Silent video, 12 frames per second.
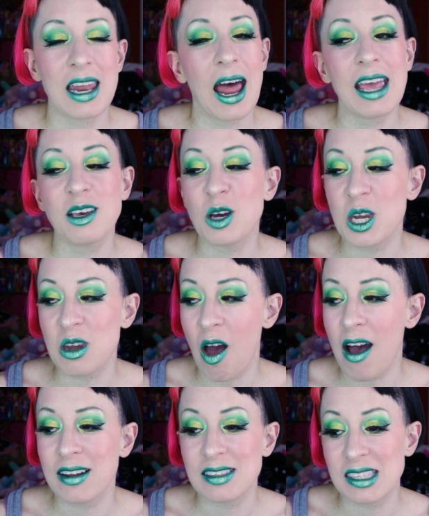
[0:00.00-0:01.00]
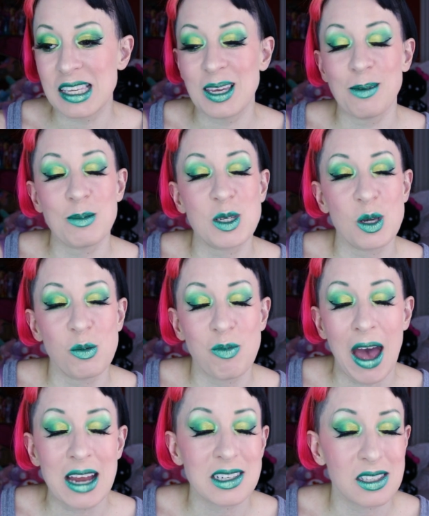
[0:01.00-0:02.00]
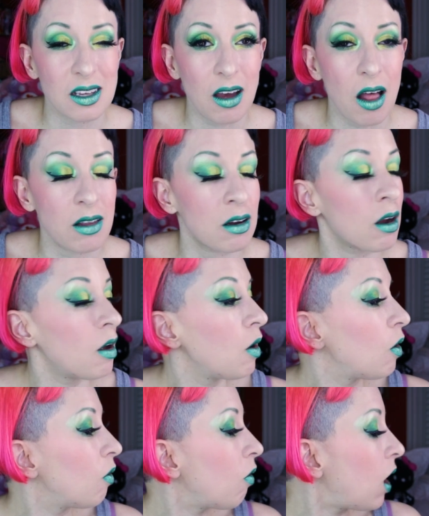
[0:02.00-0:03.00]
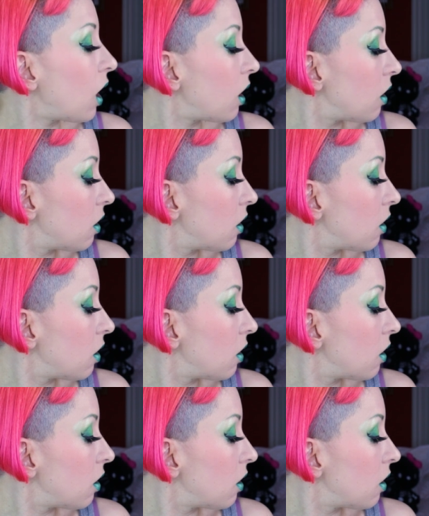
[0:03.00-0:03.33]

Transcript: and I could not seem to match the color. What?